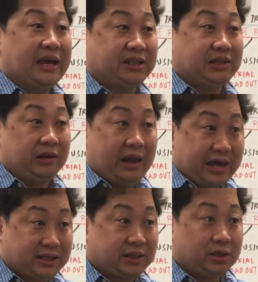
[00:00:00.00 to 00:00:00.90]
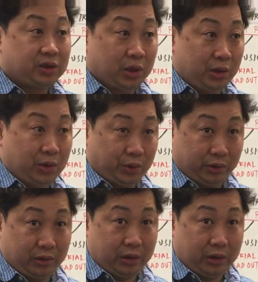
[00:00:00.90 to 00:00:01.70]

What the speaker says: has less solute.